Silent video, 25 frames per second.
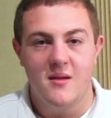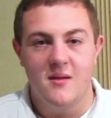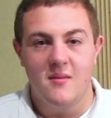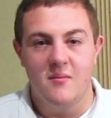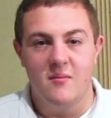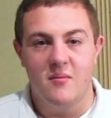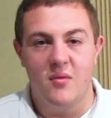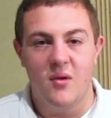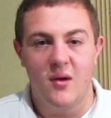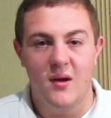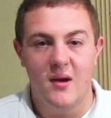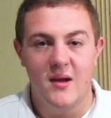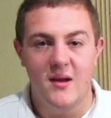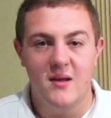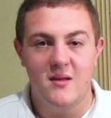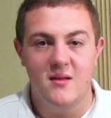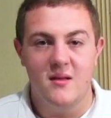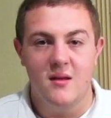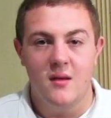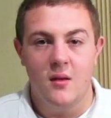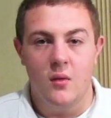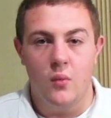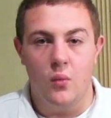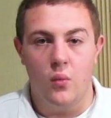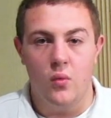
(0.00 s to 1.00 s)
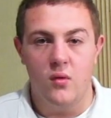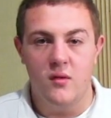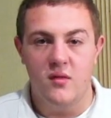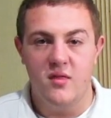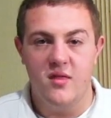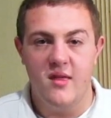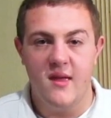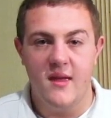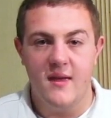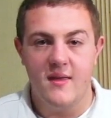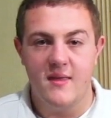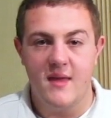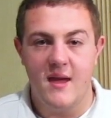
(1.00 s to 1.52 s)
But one
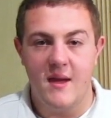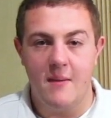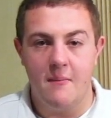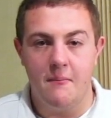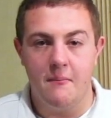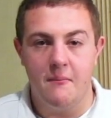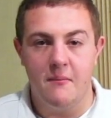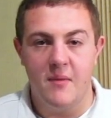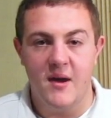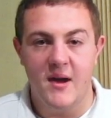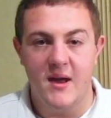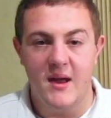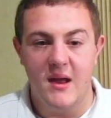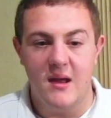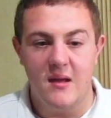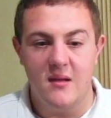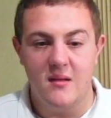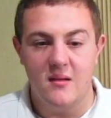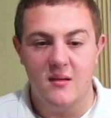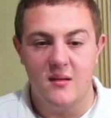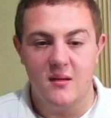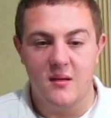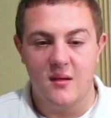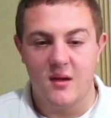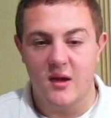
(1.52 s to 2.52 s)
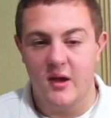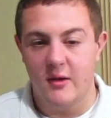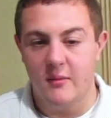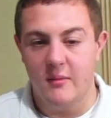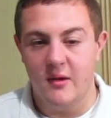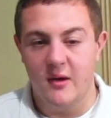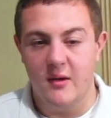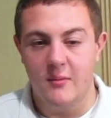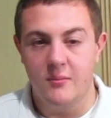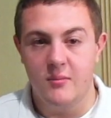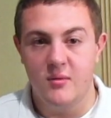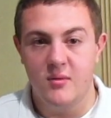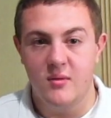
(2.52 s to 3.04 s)
thing that might come
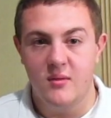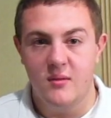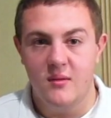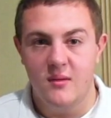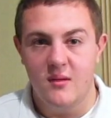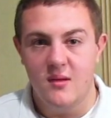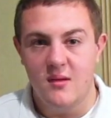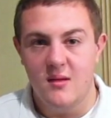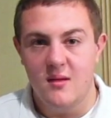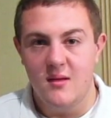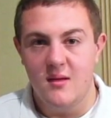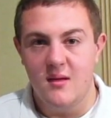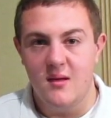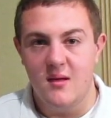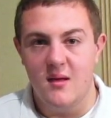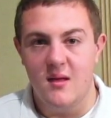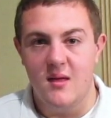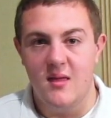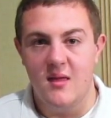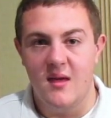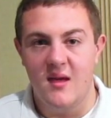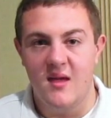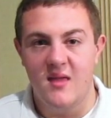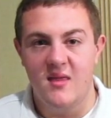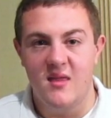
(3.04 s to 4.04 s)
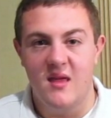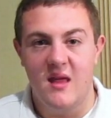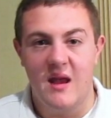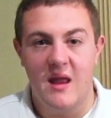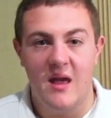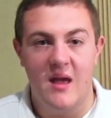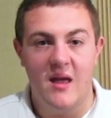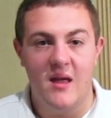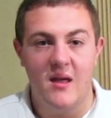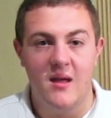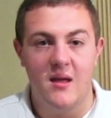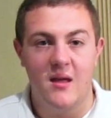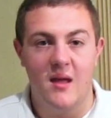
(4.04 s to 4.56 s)
up, and
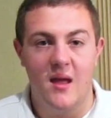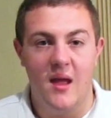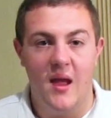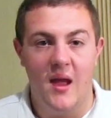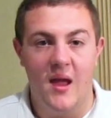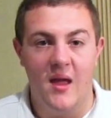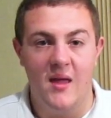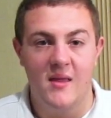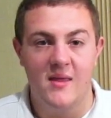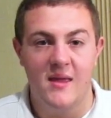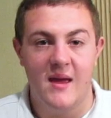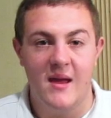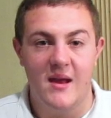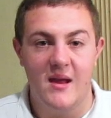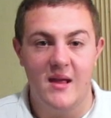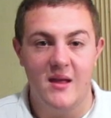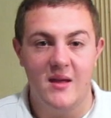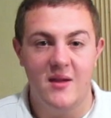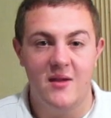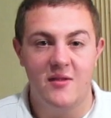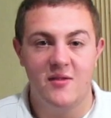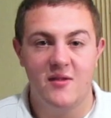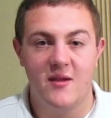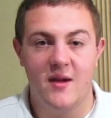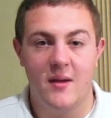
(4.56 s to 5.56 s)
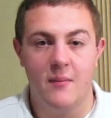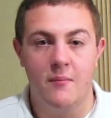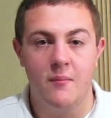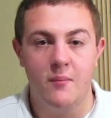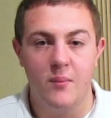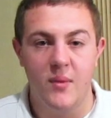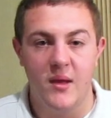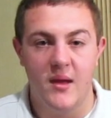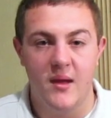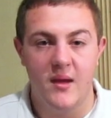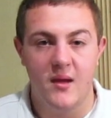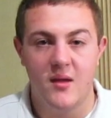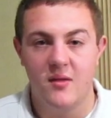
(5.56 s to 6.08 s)
that is a
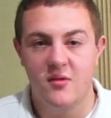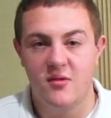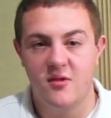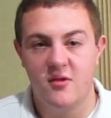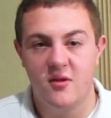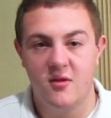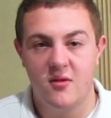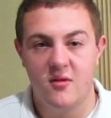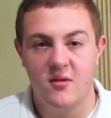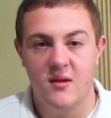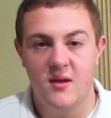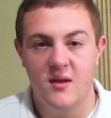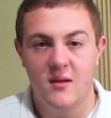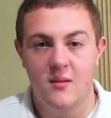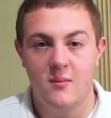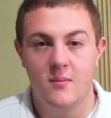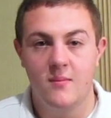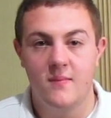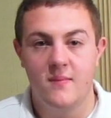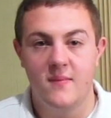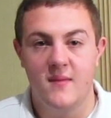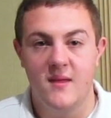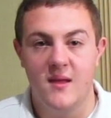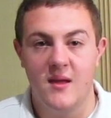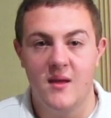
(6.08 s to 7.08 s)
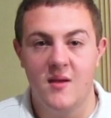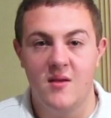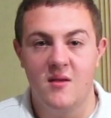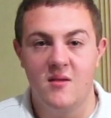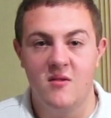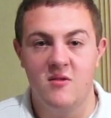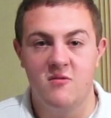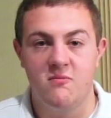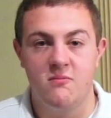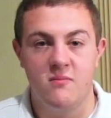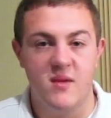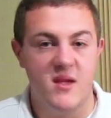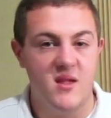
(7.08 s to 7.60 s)
big concern in,
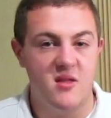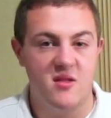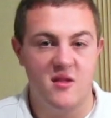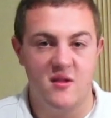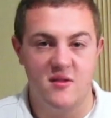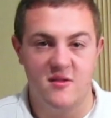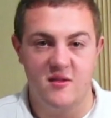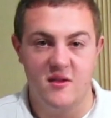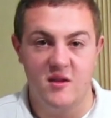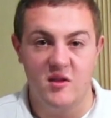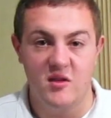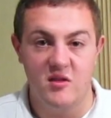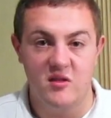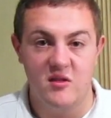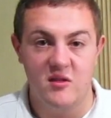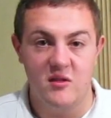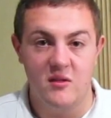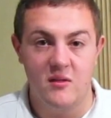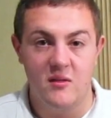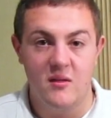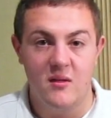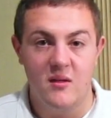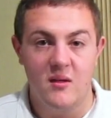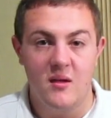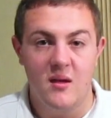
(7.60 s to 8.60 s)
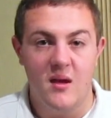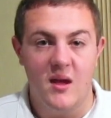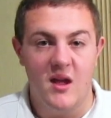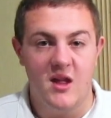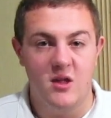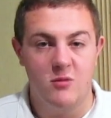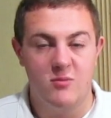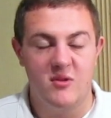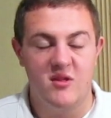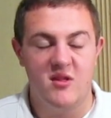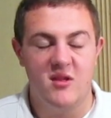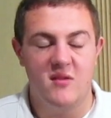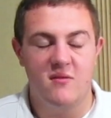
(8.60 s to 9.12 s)
is businesses, and
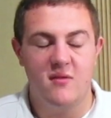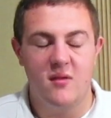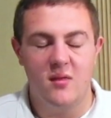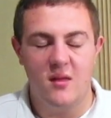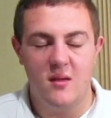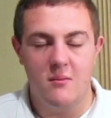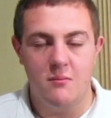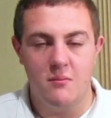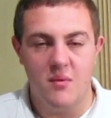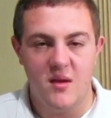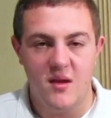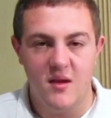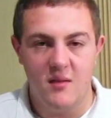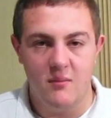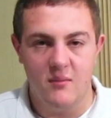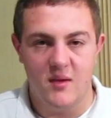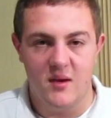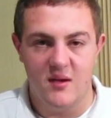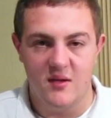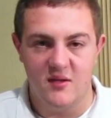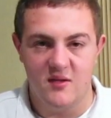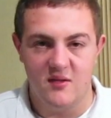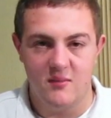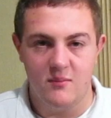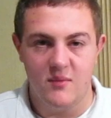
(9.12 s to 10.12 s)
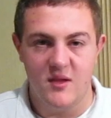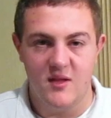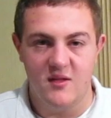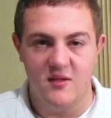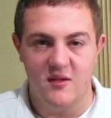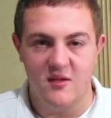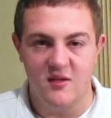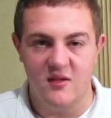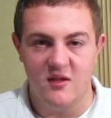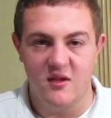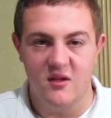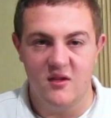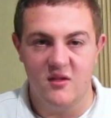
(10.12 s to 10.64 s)
specifically big
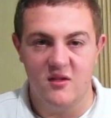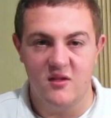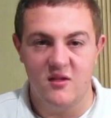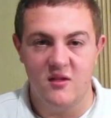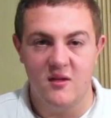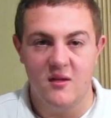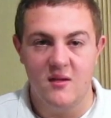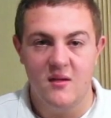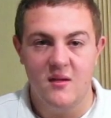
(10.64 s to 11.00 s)
businesses